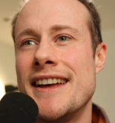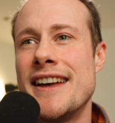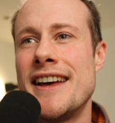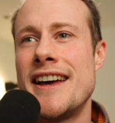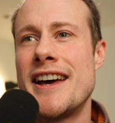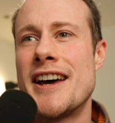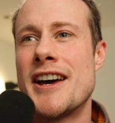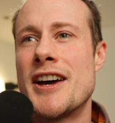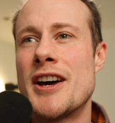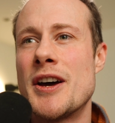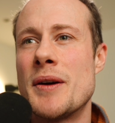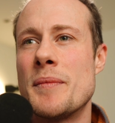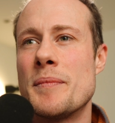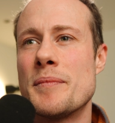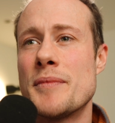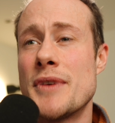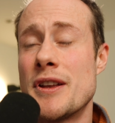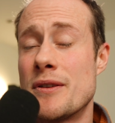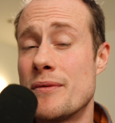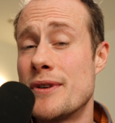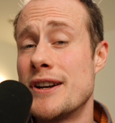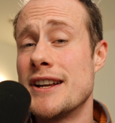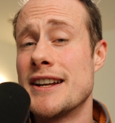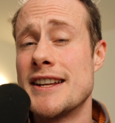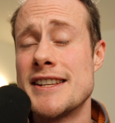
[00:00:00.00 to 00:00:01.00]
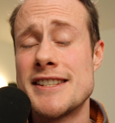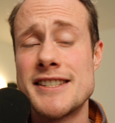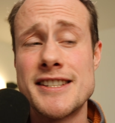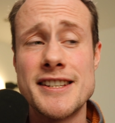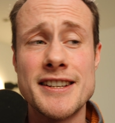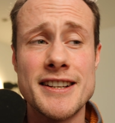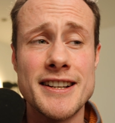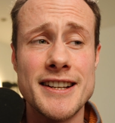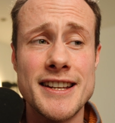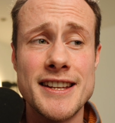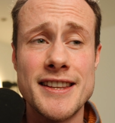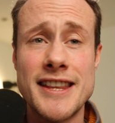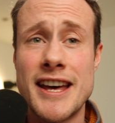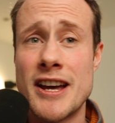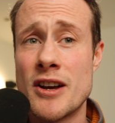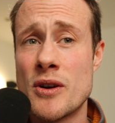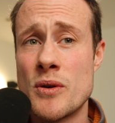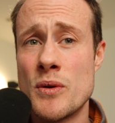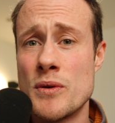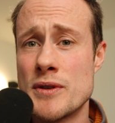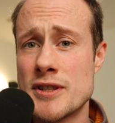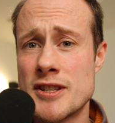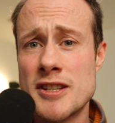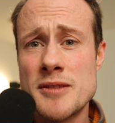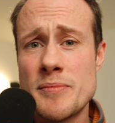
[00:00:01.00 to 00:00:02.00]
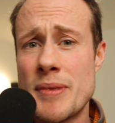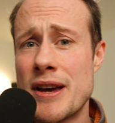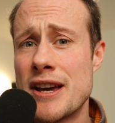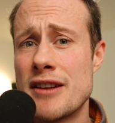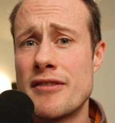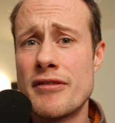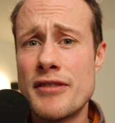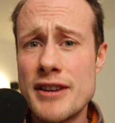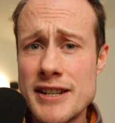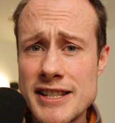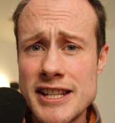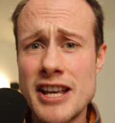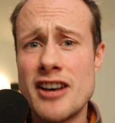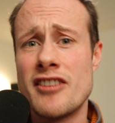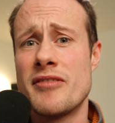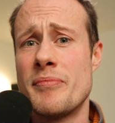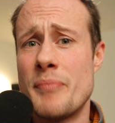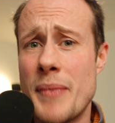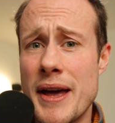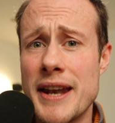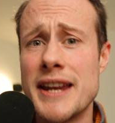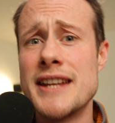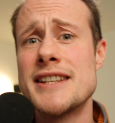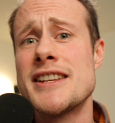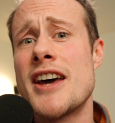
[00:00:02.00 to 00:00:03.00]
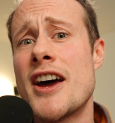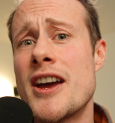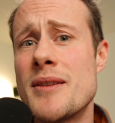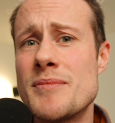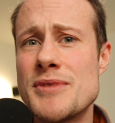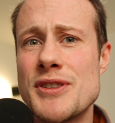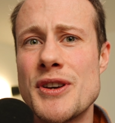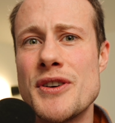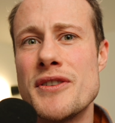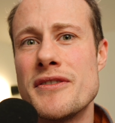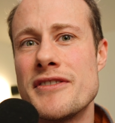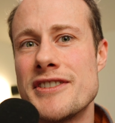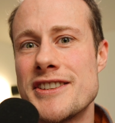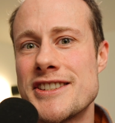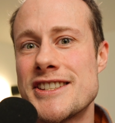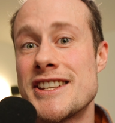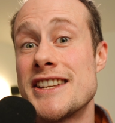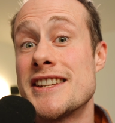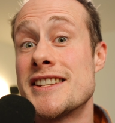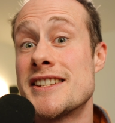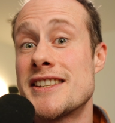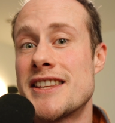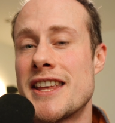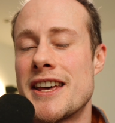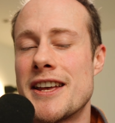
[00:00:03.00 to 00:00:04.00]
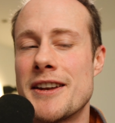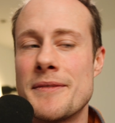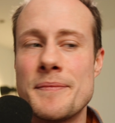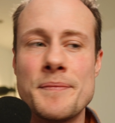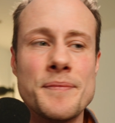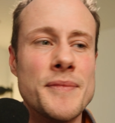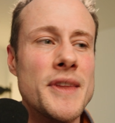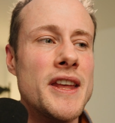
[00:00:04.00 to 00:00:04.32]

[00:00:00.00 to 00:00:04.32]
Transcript: And realistically, that course has paid for itself many times over since then.